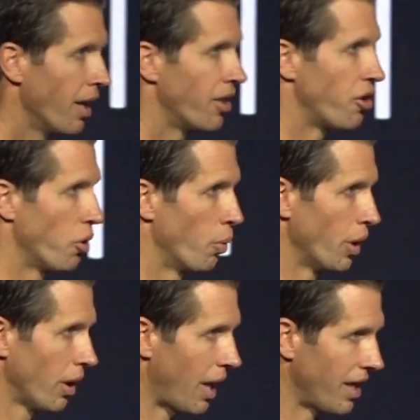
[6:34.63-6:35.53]
Did you
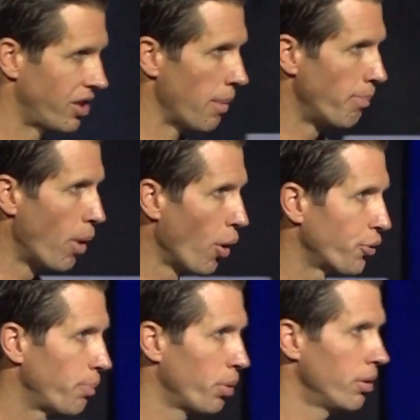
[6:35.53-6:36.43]
realize that
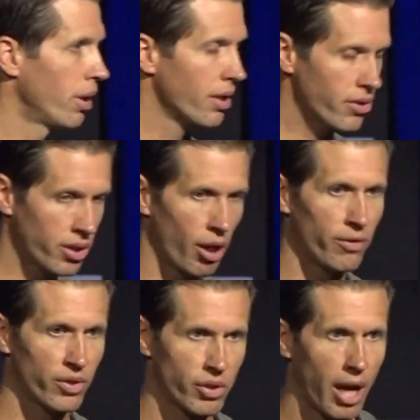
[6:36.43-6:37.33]
multiple
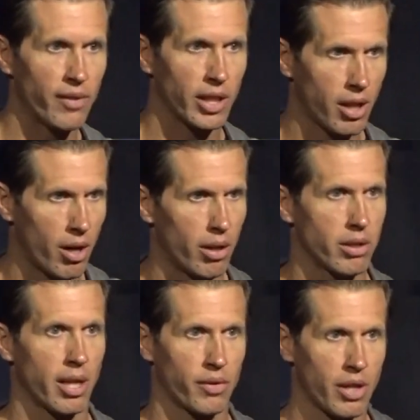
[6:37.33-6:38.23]
self driving
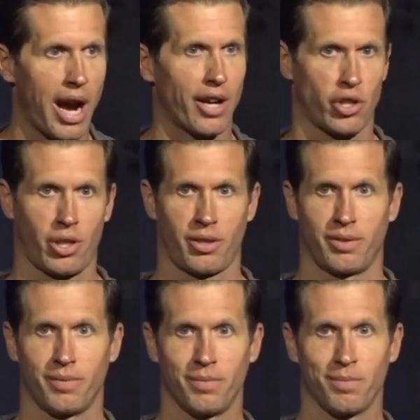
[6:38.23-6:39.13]
cars have crashed?
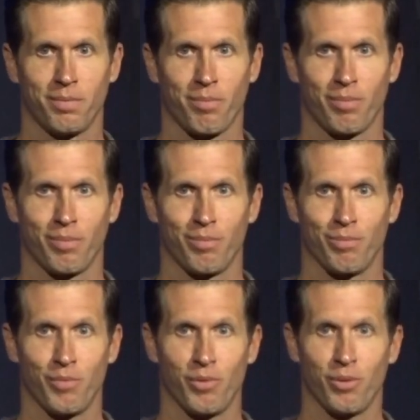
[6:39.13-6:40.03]

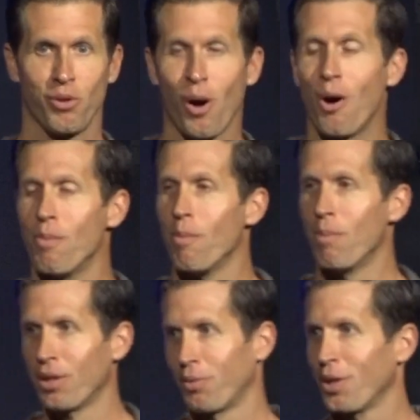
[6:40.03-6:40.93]
You all
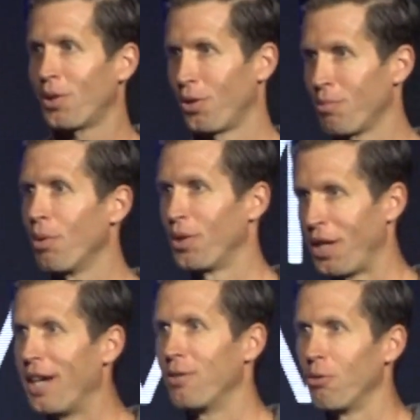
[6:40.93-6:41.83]
must research more than
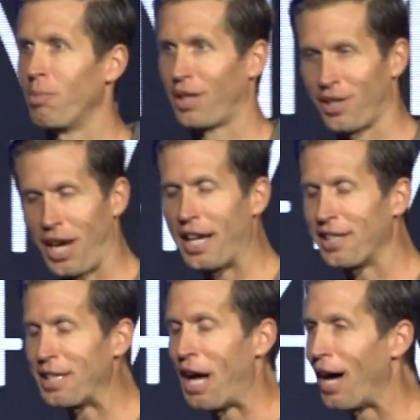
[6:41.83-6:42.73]
I do because I
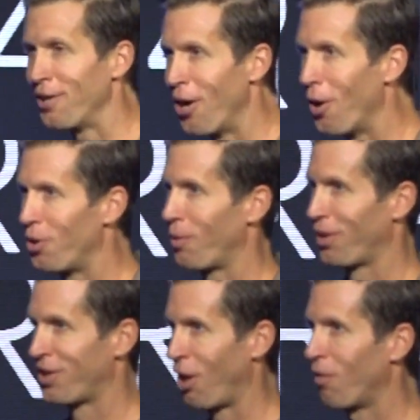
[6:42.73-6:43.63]
did not know there were
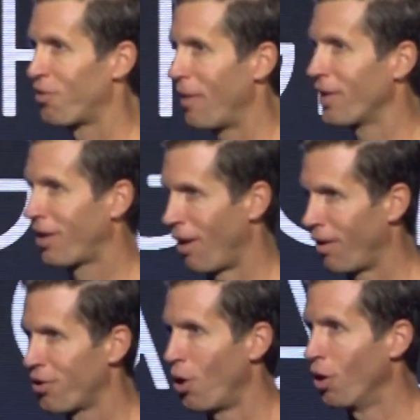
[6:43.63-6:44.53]
self driving
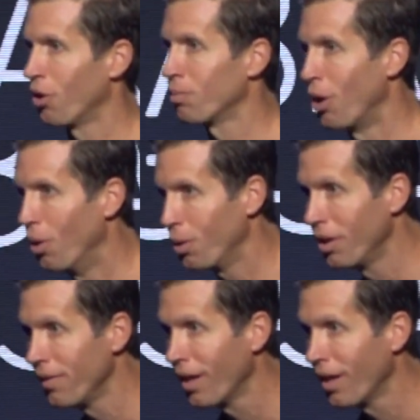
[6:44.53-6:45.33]
cars on the road